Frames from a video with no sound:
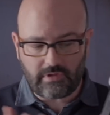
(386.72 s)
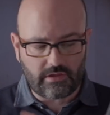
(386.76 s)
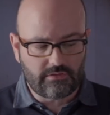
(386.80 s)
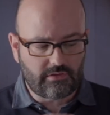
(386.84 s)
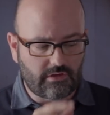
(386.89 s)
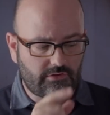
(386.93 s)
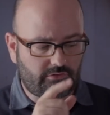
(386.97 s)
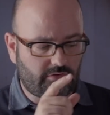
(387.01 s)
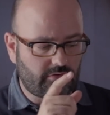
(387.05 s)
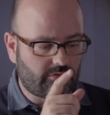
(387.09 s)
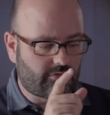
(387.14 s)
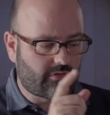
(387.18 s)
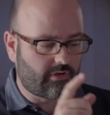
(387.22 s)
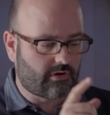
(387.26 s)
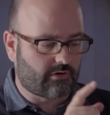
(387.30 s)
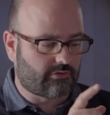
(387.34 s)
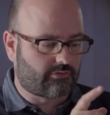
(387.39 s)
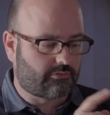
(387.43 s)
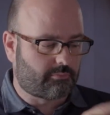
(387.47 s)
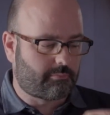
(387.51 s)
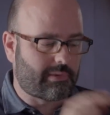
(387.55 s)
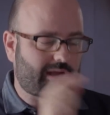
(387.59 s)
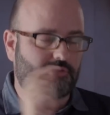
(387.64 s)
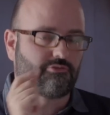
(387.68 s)
This is their
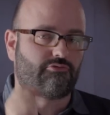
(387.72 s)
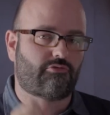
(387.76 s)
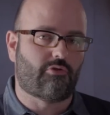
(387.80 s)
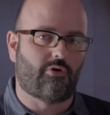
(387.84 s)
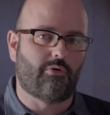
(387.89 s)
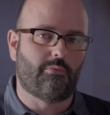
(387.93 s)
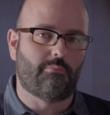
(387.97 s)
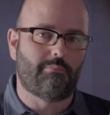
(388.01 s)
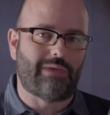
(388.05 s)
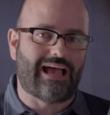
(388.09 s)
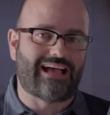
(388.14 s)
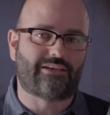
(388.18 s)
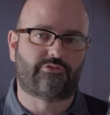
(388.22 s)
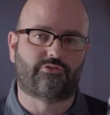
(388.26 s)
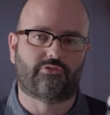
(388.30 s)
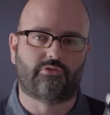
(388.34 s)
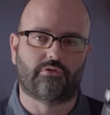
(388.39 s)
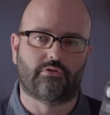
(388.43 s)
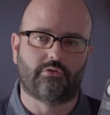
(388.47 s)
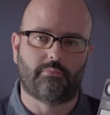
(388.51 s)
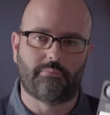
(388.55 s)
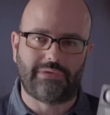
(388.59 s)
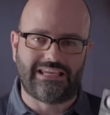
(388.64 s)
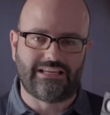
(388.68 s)

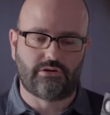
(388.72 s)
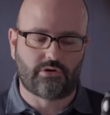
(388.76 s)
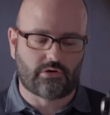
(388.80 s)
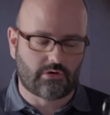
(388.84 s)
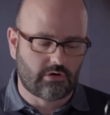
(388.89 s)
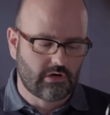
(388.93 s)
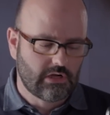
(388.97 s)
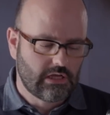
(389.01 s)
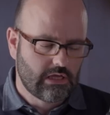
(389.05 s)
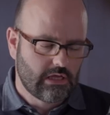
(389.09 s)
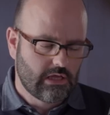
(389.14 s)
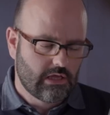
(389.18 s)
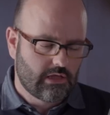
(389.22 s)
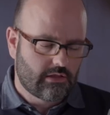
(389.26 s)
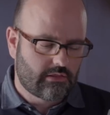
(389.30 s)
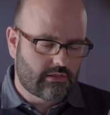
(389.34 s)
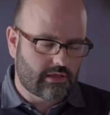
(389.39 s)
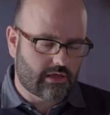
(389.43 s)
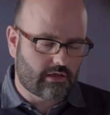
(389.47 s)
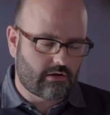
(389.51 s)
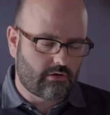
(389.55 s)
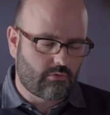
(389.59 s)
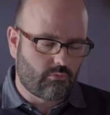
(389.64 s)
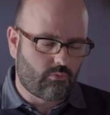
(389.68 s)
Spectromaster meter.
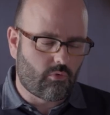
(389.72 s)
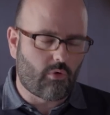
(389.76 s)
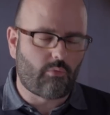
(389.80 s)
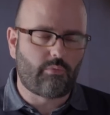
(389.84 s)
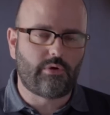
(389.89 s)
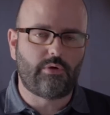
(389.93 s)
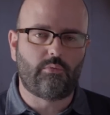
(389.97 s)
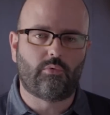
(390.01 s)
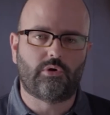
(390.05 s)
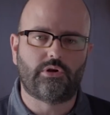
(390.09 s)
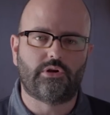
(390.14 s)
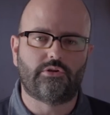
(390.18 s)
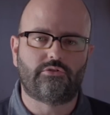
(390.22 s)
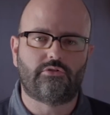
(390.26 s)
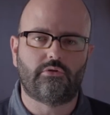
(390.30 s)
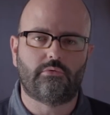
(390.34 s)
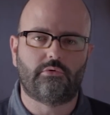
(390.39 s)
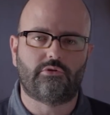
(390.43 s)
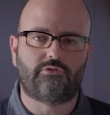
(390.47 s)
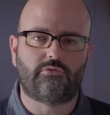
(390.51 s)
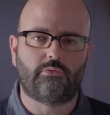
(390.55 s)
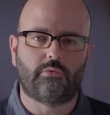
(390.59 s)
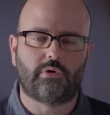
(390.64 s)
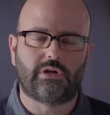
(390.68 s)
That what we want to do
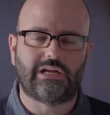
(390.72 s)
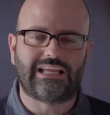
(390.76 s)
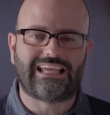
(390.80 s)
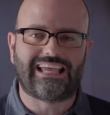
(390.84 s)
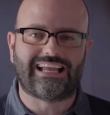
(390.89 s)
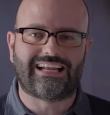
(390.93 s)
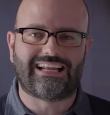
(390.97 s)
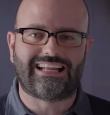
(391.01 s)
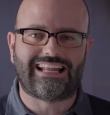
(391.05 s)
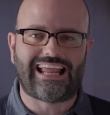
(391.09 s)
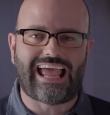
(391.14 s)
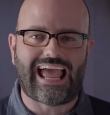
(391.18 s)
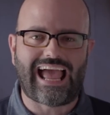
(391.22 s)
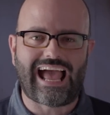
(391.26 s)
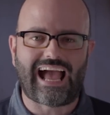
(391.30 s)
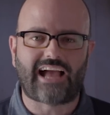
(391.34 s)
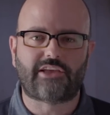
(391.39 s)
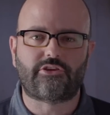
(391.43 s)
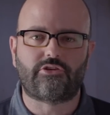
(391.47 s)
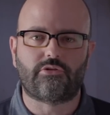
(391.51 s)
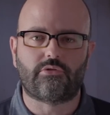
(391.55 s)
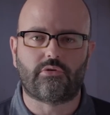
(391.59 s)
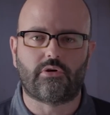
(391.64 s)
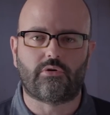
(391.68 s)
is we want to get an
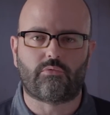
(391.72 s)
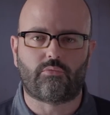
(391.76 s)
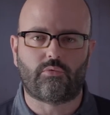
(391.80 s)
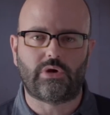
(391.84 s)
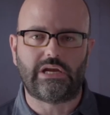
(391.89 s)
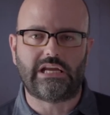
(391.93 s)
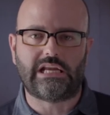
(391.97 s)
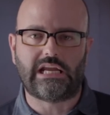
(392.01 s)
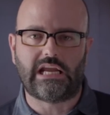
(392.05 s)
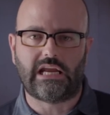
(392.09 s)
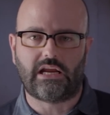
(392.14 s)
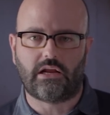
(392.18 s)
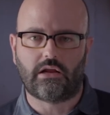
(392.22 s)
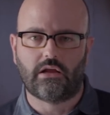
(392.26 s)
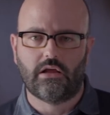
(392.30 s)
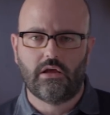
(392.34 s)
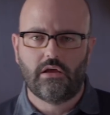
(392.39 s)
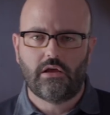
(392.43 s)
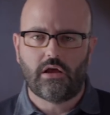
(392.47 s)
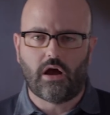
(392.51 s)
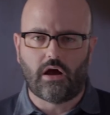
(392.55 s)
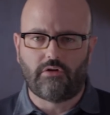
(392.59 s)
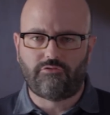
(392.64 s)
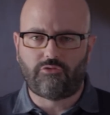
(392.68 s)
accurate reading
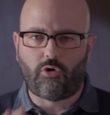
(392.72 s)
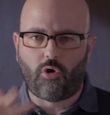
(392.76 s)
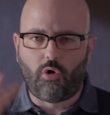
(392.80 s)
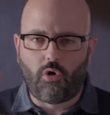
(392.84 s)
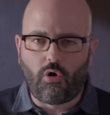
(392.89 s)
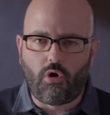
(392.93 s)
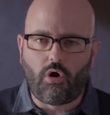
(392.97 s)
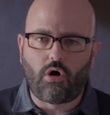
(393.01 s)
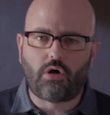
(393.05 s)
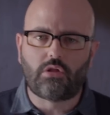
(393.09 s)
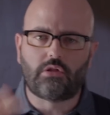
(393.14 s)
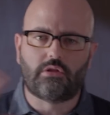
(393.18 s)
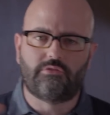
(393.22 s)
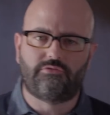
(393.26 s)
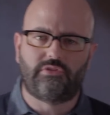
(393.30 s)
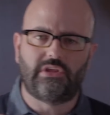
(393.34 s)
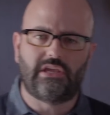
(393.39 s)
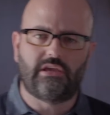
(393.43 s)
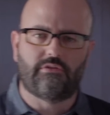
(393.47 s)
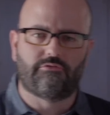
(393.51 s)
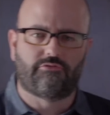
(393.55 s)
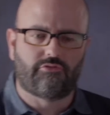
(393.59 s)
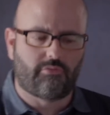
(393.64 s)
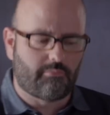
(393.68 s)
of all of
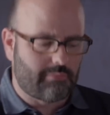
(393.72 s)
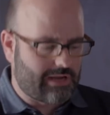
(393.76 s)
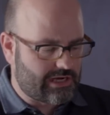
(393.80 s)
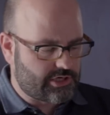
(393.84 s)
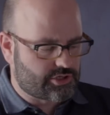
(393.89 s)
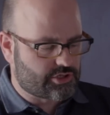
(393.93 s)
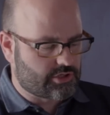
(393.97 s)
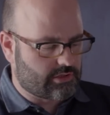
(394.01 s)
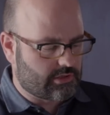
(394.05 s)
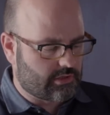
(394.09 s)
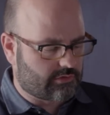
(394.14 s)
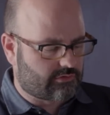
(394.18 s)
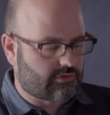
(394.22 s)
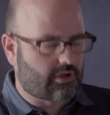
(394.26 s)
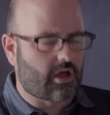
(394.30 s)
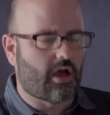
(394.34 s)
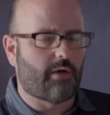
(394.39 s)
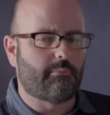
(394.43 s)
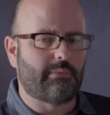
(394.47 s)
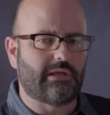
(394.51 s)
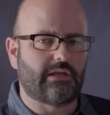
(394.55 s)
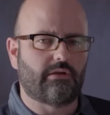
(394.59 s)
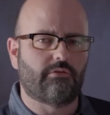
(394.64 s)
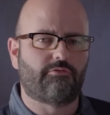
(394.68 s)
the information that's
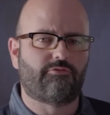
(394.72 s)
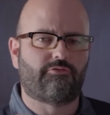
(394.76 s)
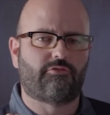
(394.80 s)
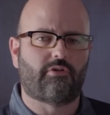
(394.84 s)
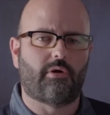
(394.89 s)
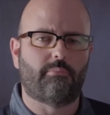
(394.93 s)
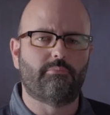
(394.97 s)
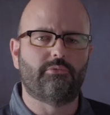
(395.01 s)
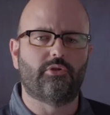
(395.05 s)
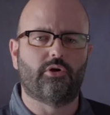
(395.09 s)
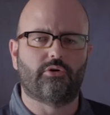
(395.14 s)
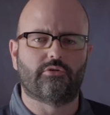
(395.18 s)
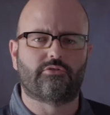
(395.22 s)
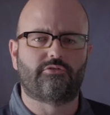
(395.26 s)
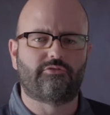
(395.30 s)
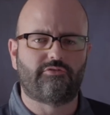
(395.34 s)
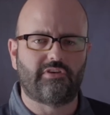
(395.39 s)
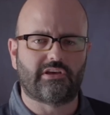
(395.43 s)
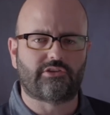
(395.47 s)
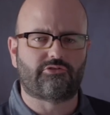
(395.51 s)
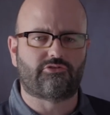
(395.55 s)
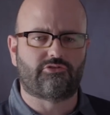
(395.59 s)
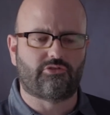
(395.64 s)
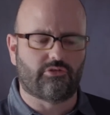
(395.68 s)
coming from those
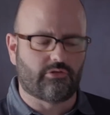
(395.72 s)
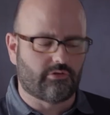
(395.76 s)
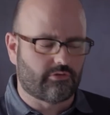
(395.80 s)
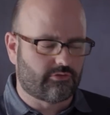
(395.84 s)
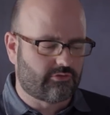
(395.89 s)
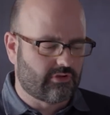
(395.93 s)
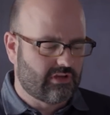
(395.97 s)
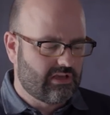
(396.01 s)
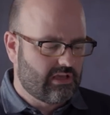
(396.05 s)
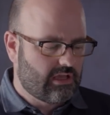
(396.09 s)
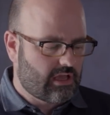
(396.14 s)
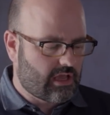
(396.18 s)
fixtures.